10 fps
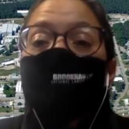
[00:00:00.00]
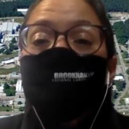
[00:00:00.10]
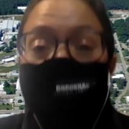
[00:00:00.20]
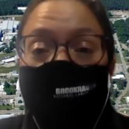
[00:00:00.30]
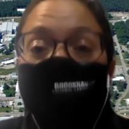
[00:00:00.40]

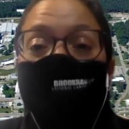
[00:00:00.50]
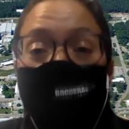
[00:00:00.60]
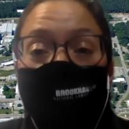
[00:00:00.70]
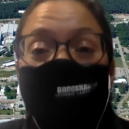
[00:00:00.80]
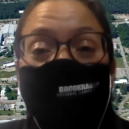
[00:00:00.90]
Please wear
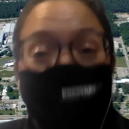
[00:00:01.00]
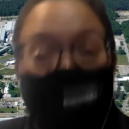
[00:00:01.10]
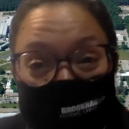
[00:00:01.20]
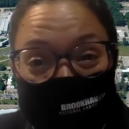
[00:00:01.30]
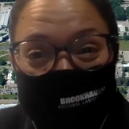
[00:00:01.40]
your
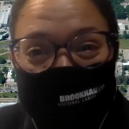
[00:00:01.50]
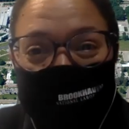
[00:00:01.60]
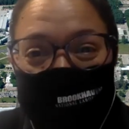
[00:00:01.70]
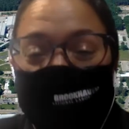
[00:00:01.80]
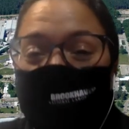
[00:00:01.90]
mask
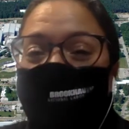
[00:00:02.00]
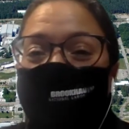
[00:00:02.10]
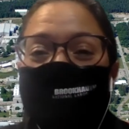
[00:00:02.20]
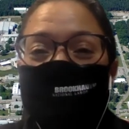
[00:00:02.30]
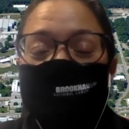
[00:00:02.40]

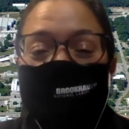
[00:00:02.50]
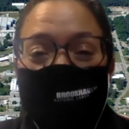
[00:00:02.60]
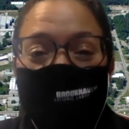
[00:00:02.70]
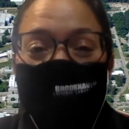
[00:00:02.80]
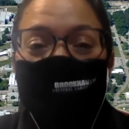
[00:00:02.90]
and
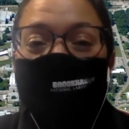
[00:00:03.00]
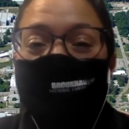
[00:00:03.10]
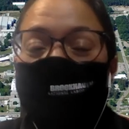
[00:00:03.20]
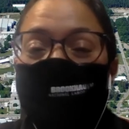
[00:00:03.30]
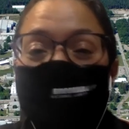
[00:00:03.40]
have a,
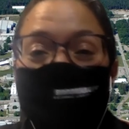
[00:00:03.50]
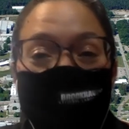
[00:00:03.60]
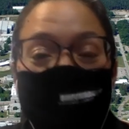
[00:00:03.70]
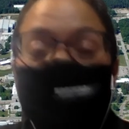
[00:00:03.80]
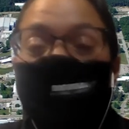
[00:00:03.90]
a
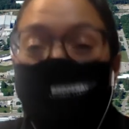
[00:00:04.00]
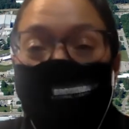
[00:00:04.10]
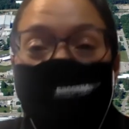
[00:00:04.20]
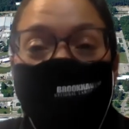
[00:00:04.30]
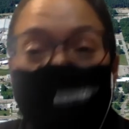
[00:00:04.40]
great holiday
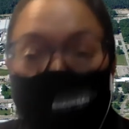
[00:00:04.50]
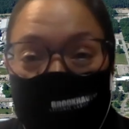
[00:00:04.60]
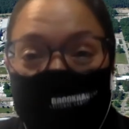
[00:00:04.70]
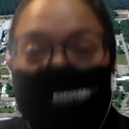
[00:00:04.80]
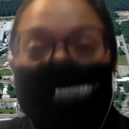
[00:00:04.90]
time.
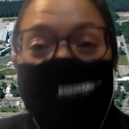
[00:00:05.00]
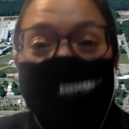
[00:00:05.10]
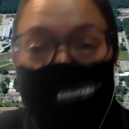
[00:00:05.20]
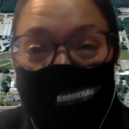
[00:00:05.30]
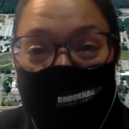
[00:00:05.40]

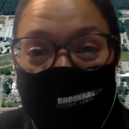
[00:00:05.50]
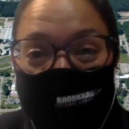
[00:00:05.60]
Thank you.